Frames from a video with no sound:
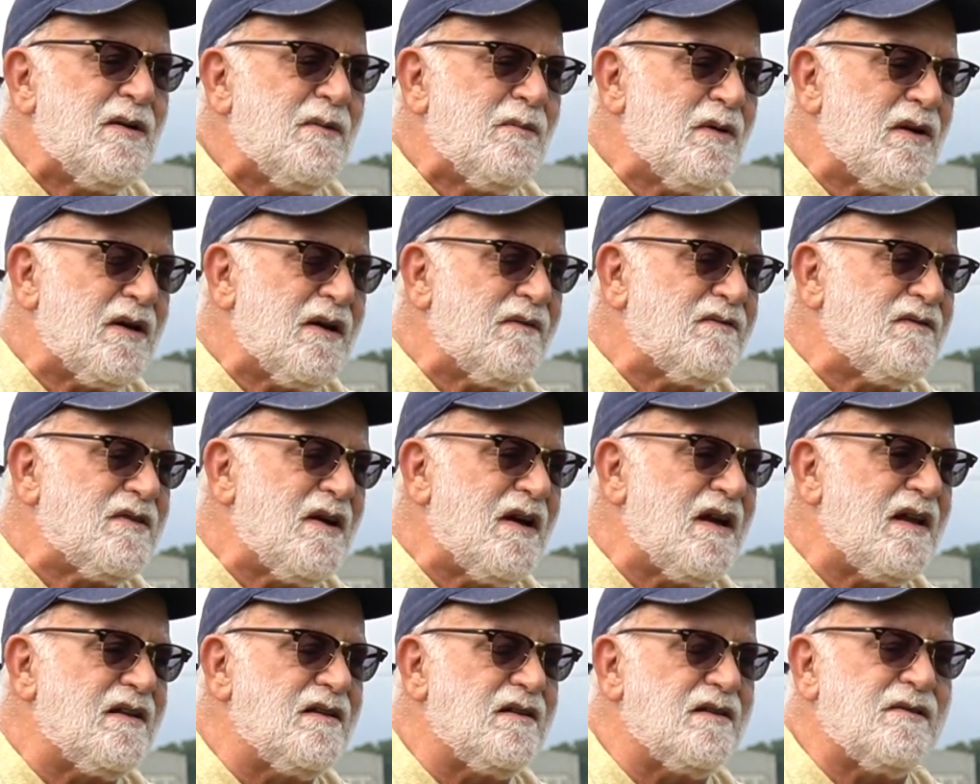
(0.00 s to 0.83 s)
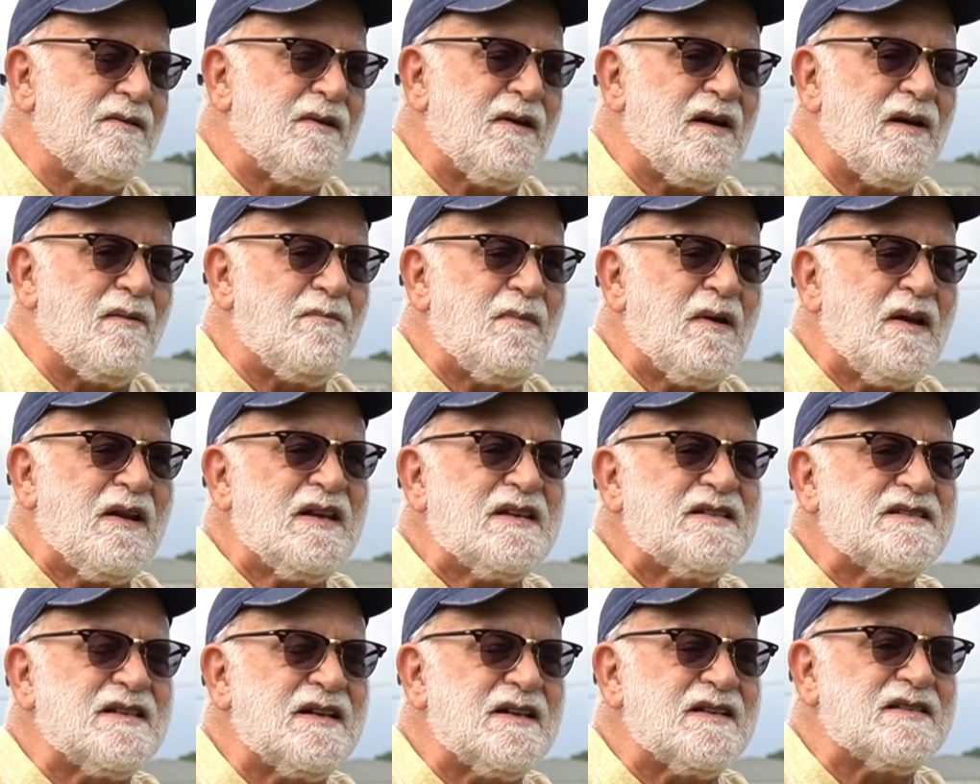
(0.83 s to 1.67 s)
but I've done many
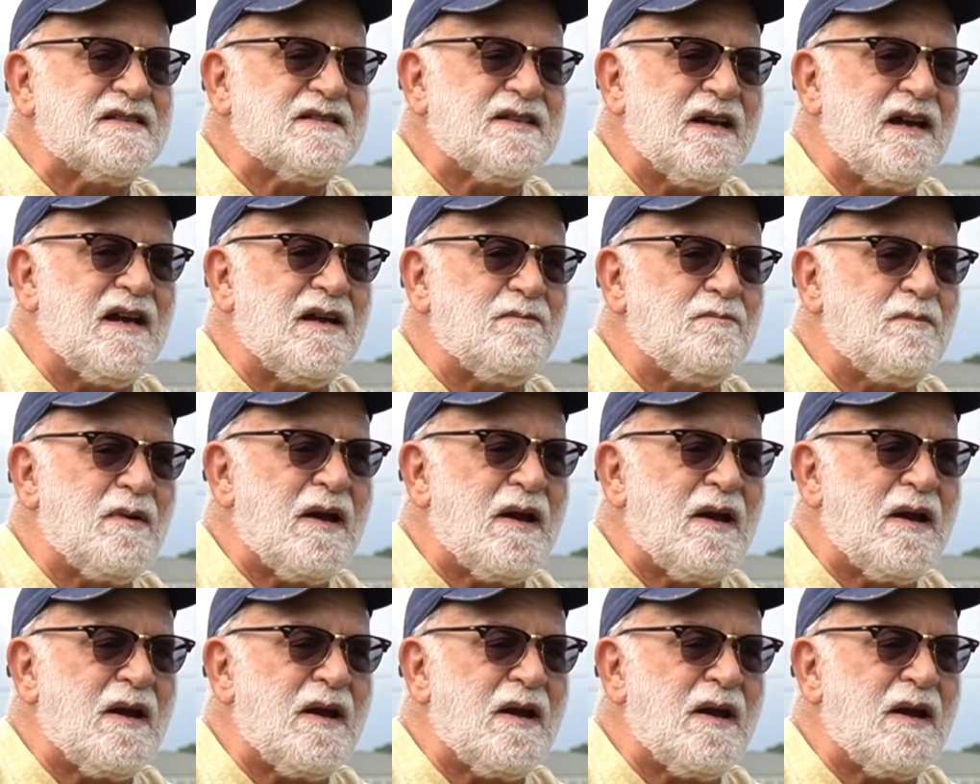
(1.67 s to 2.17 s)
since then,